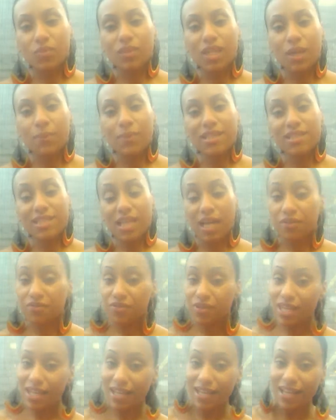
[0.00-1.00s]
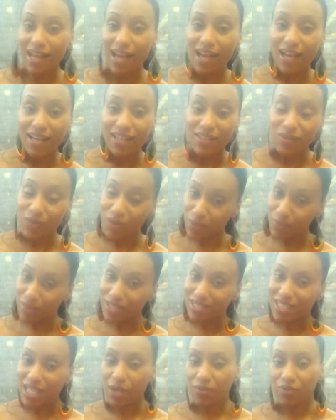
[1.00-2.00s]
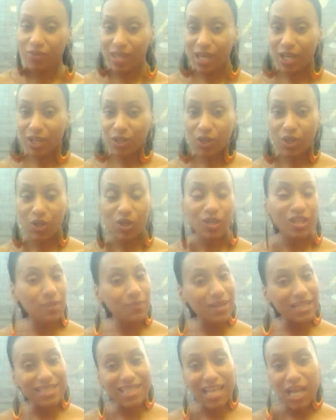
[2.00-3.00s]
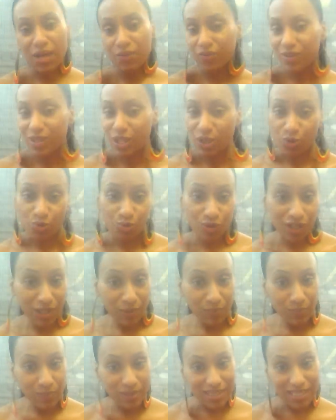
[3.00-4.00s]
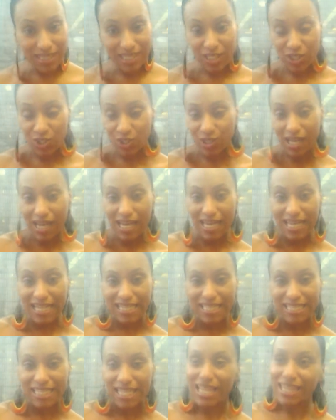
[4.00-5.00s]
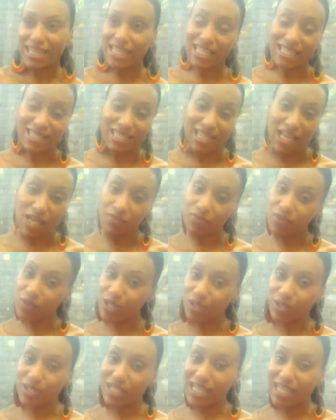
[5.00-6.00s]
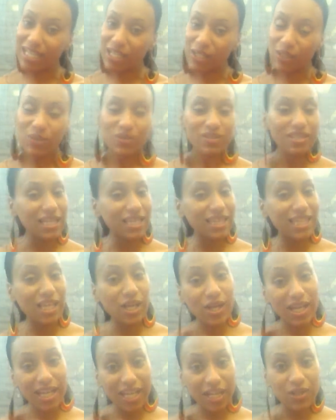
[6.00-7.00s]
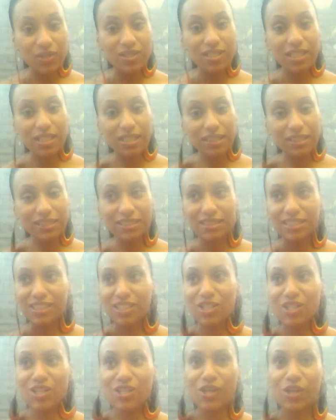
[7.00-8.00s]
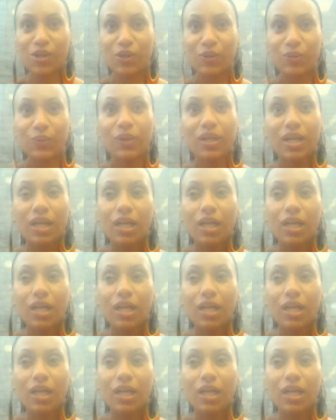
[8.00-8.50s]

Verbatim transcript: They make time for that guy, they make time for that girl, they make time for their rims to get shine. they get time for their nails and their hair done, you know.